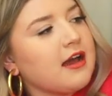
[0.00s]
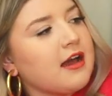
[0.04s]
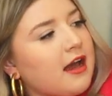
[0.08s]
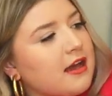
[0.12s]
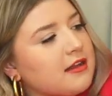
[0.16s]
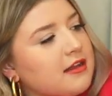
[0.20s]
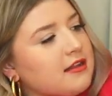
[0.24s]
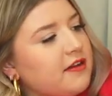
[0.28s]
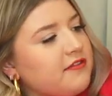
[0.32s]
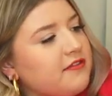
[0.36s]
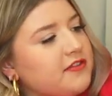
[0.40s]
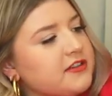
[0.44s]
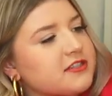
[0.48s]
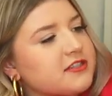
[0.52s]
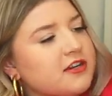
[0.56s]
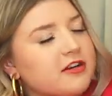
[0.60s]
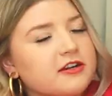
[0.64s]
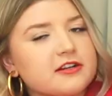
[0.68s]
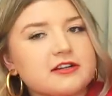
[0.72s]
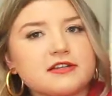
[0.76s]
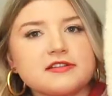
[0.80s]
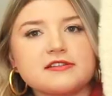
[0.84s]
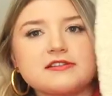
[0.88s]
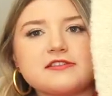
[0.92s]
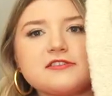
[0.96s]
I love this
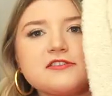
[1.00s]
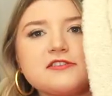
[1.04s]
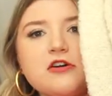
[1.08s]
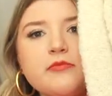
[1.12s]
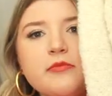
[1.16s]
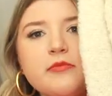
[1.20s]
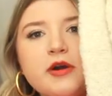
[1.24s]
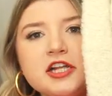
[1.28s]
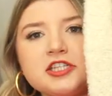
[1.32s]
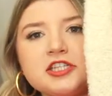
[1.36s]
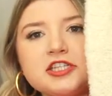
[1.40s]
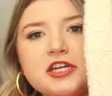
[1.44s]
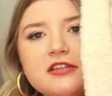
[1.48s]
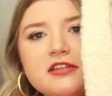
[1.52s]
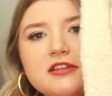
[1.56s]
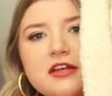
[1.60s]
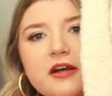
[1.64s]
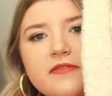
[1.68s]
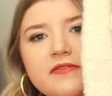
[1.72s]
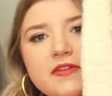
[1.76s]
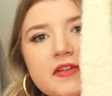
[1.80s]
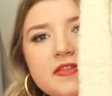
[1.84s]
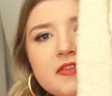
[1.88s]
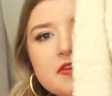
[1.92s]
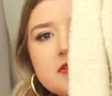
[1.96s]
cardigan so much. I
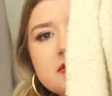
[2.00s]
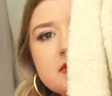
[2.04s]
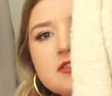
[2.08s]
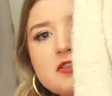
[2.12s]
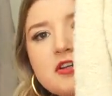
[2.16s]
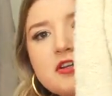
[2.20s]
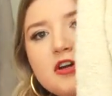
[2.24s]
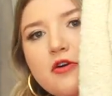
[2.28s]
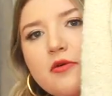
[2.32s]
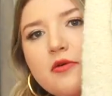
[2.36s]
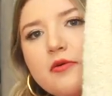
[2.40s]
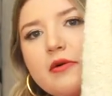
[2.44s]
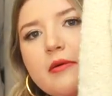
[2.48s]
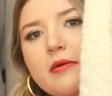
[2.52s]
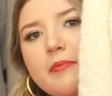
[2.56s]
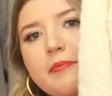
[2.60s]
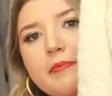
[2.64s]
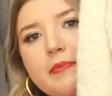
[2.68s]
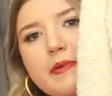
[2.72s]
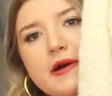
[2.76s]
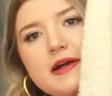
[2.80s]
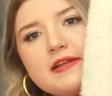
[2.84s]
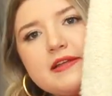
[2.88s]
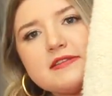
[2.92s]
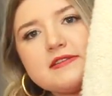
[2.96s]
love that there's no
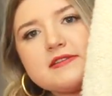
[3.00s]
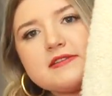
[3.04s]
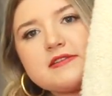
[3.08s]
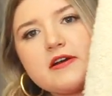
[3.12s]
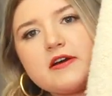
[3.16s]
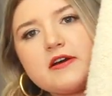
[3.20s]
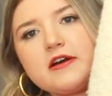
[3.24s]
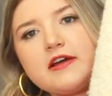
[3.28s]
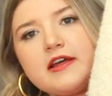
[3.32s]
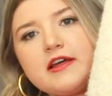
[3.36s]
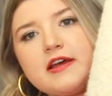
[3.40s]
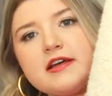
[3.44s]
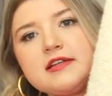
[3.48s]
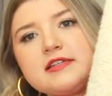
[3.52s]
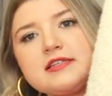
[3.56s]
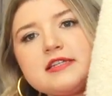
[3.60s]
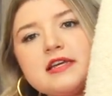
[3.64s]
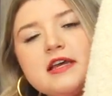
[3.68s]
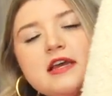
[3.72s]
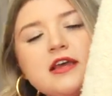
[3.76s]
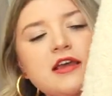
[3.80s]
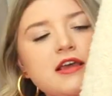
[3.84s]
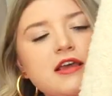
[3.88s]
buttons on it.